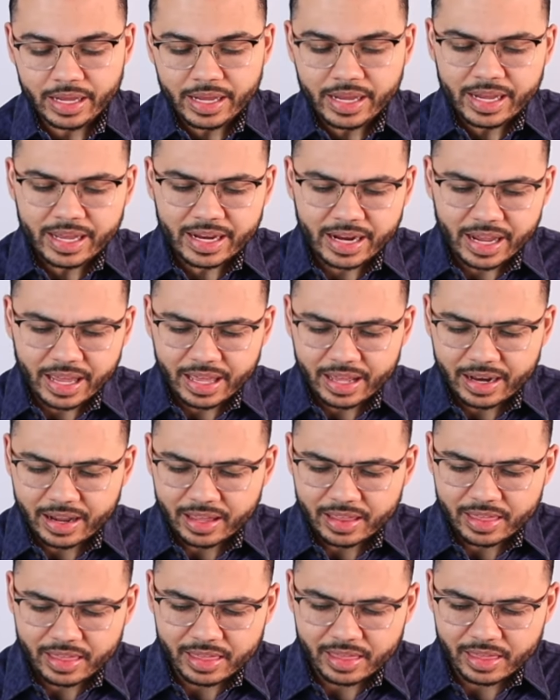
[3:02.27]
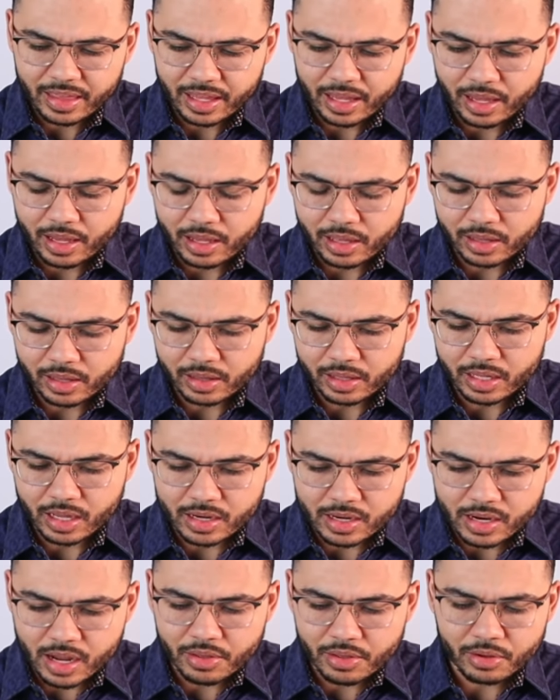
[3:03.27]
And I and I think the,
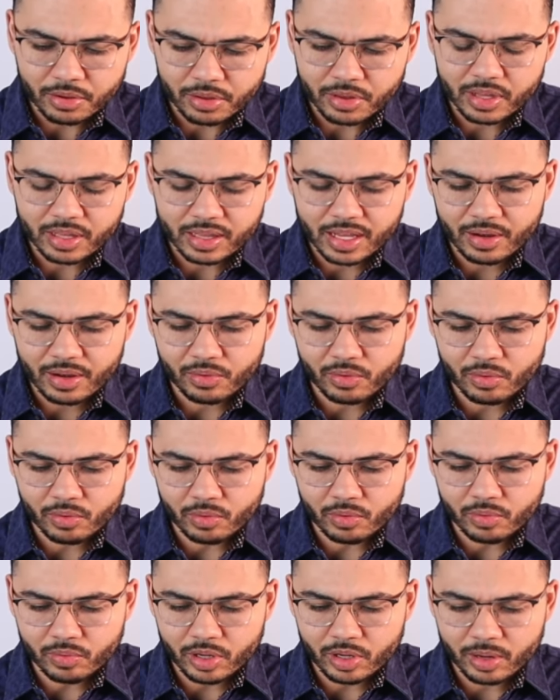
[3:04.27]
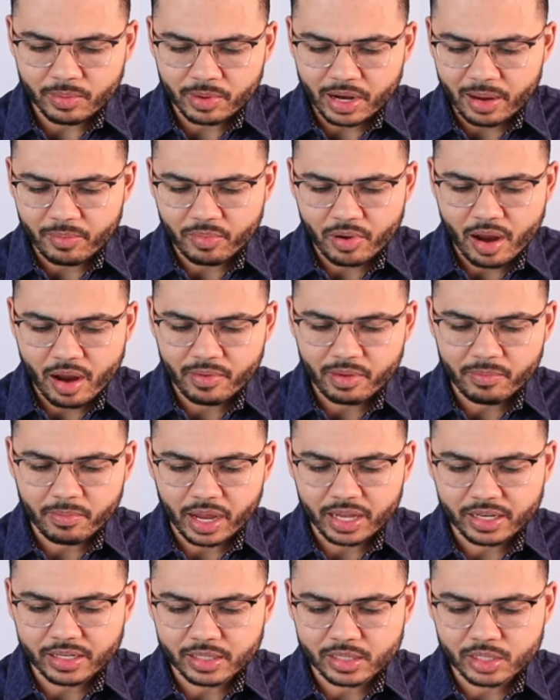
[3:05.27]
another thing that him and I probably
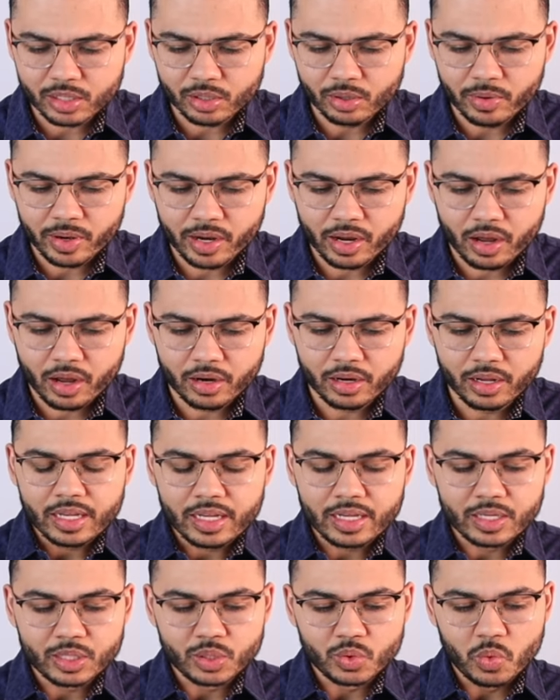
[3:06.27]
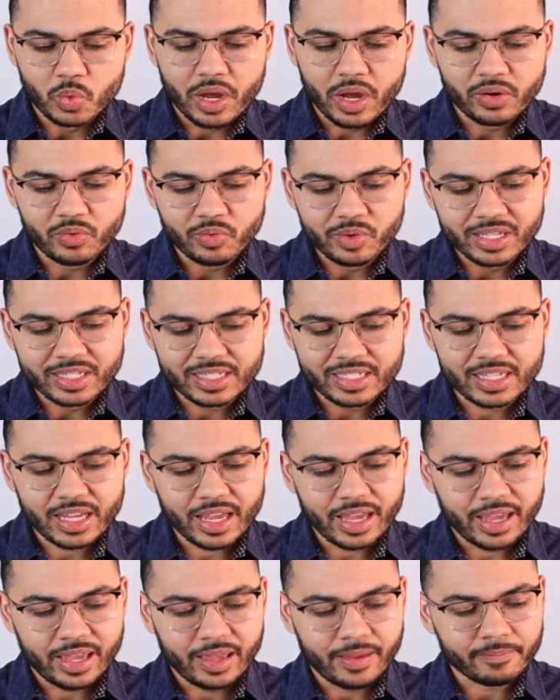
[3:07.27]
might disagree on is when we
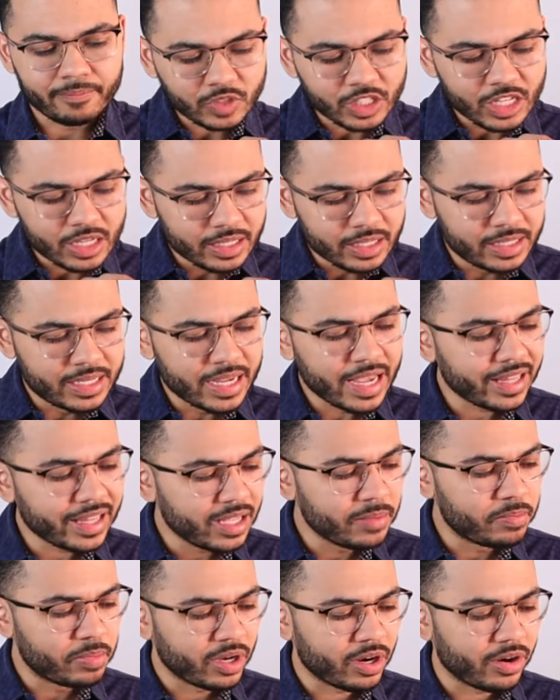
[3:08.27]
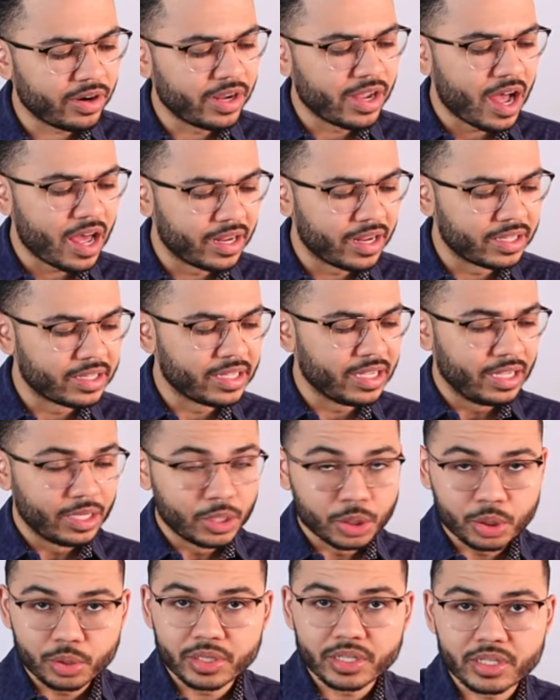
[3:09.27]
say daily periodic
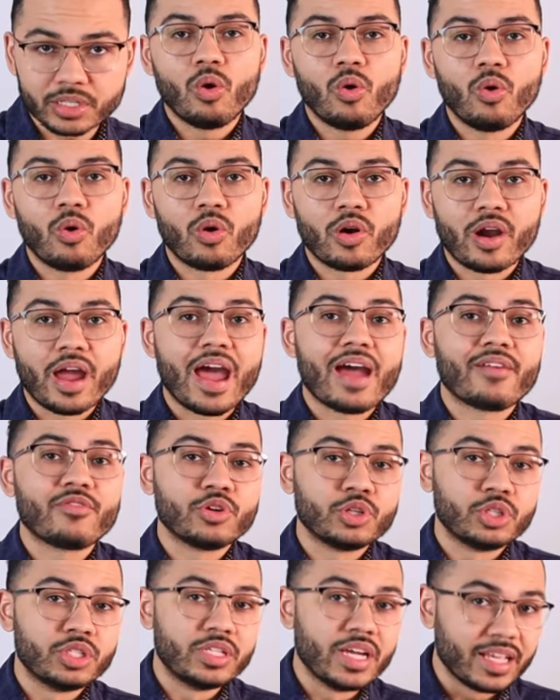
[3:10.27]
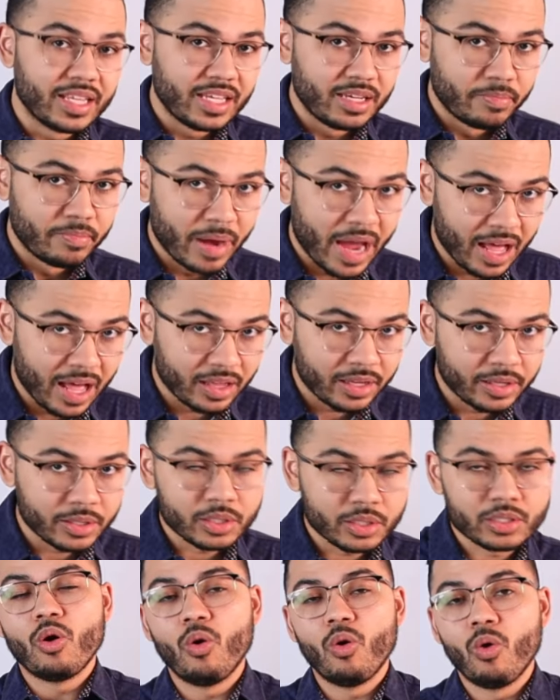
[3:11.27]
interest or average daily
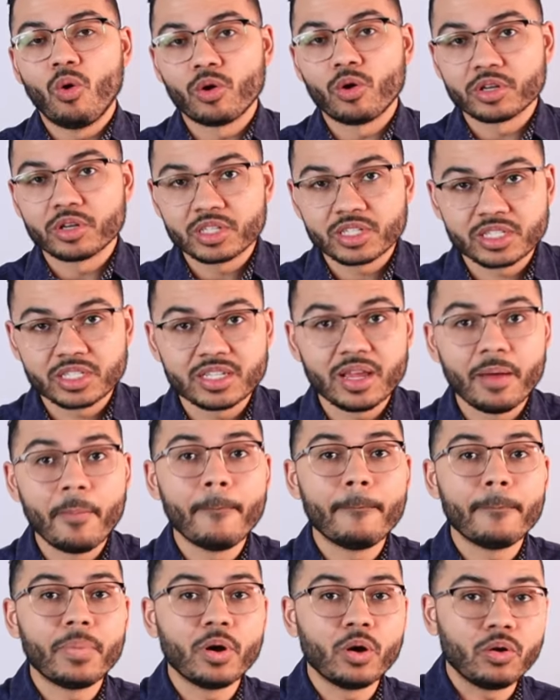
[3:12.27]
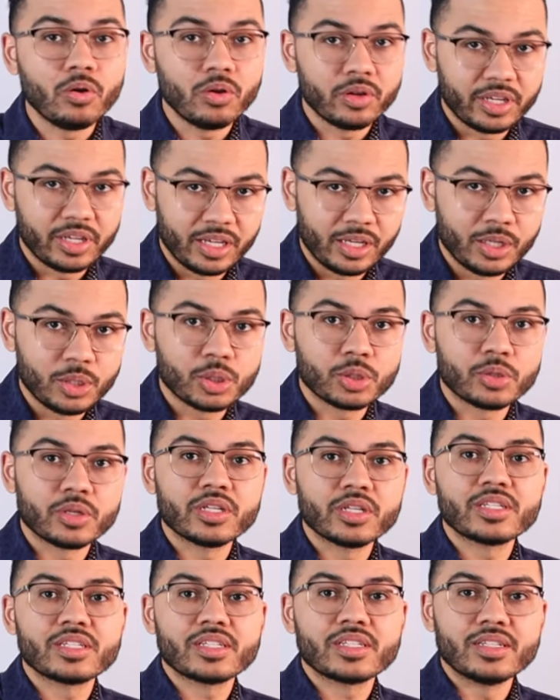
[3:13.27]
balance or simple
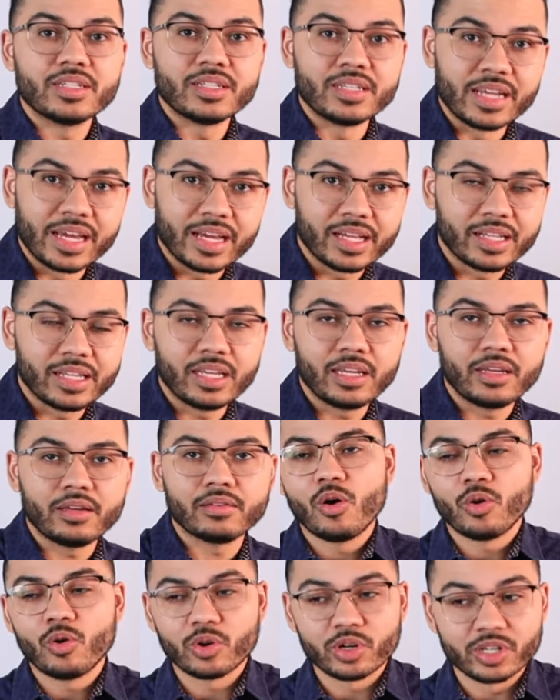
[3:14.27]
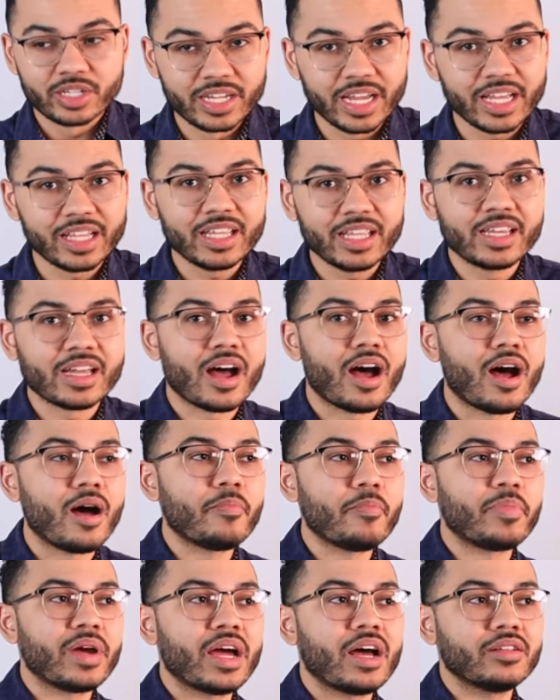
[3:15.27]
interest daily or daily
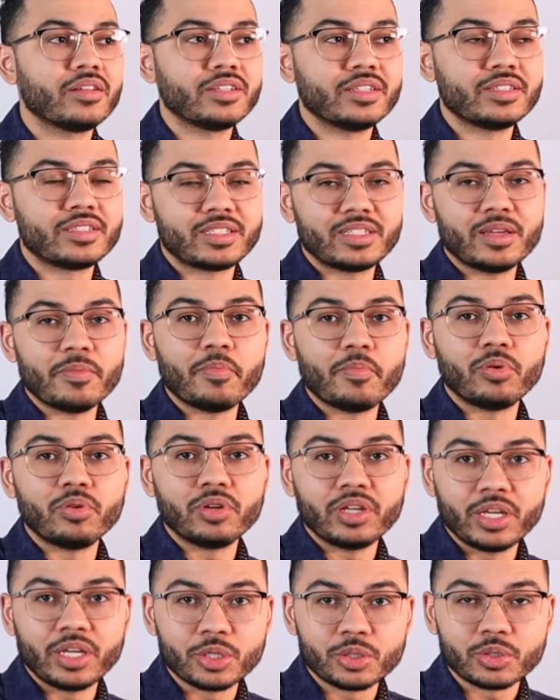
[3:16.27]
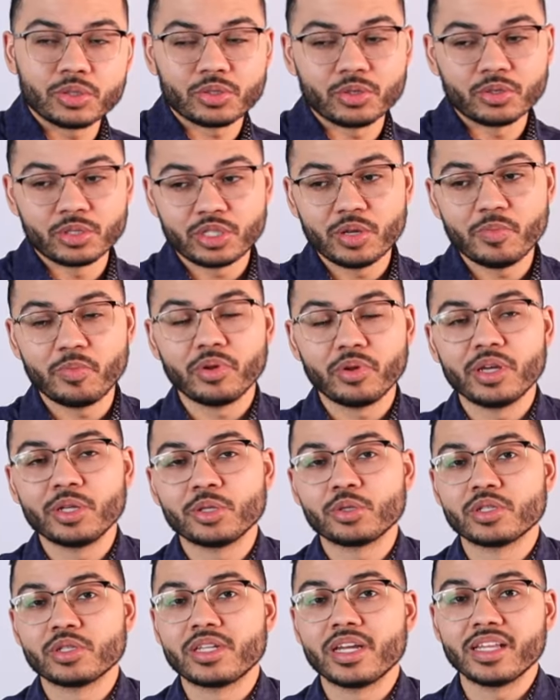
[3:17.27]
compounded simple interest or simple
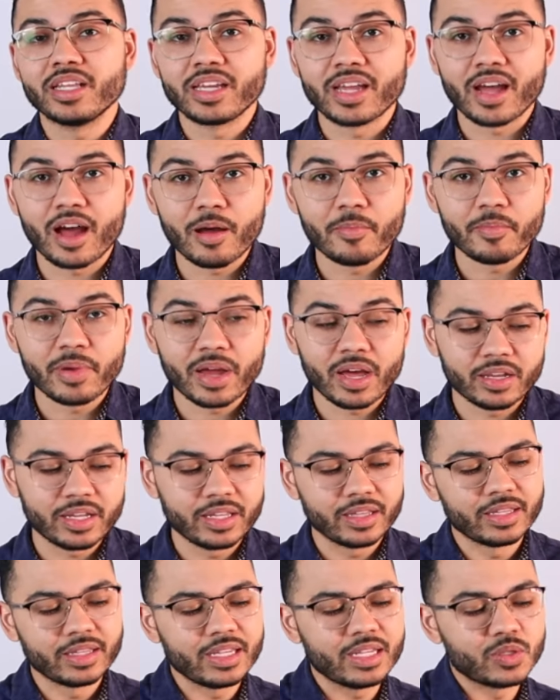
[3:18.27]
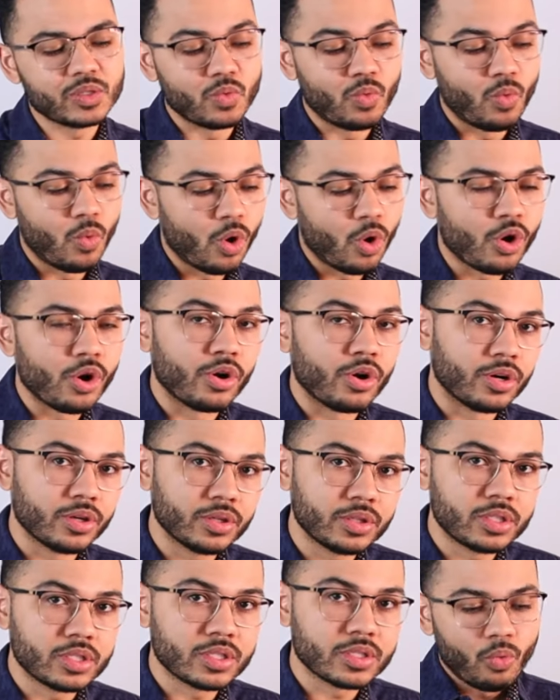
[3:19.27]
interest daily compounding these
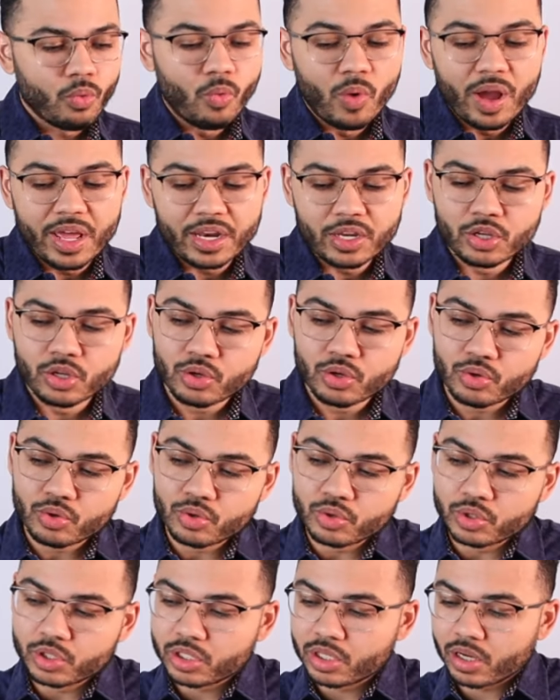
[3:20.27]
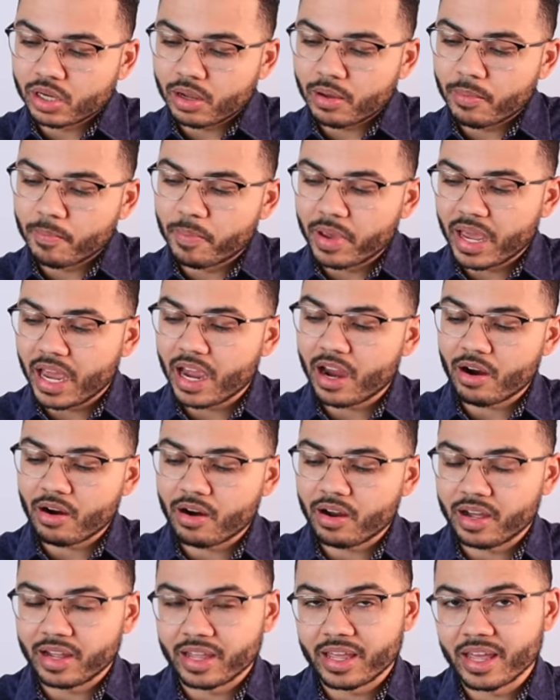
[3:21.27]
words when used to compare
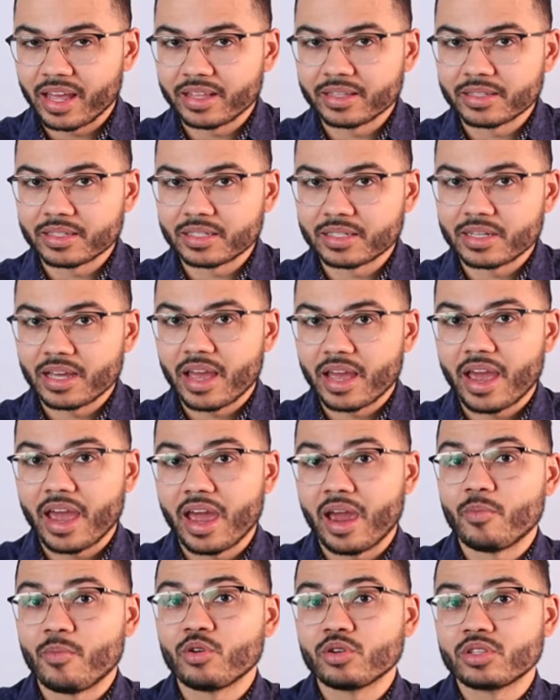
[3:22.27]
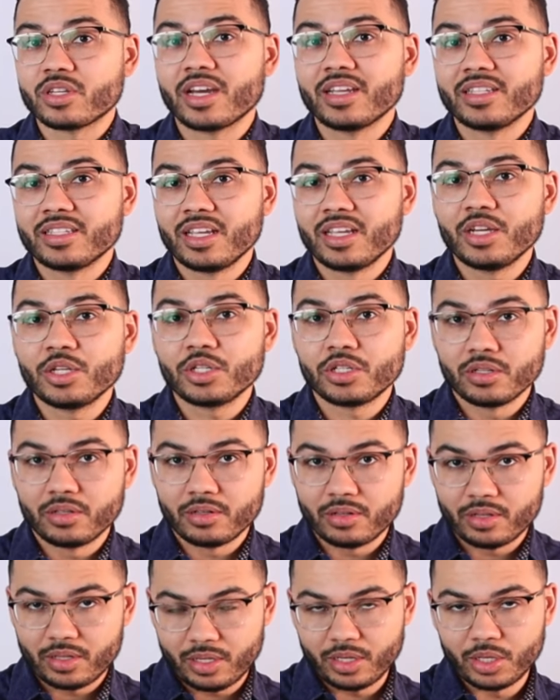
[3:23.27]
against amortization
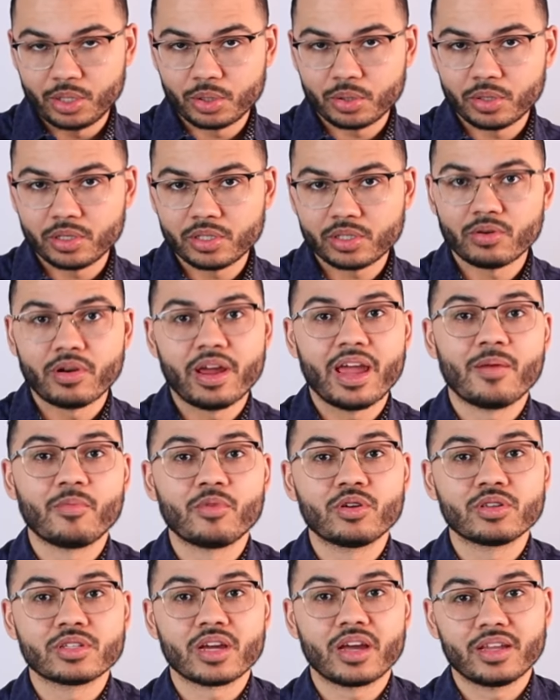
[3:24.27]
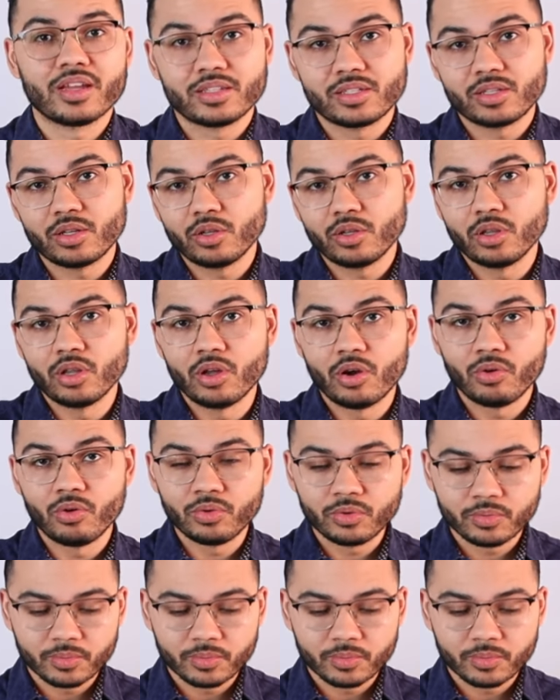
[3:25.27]
interest or amortized loan.